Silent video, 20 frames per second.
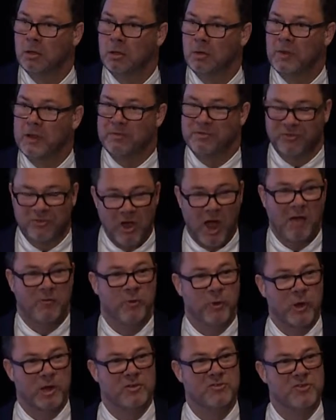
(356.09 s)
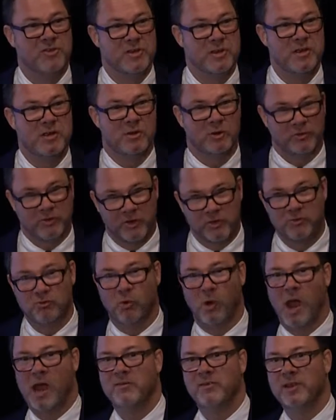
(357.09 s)
They have software engineers that are
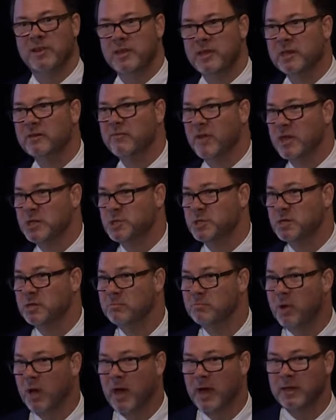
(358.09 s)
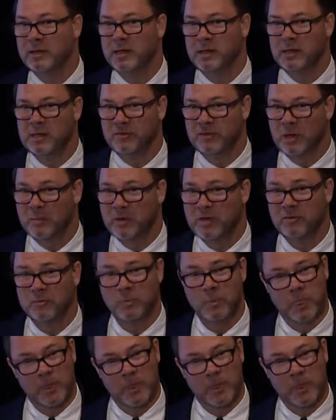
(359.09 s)
driving the innovation behind these companies.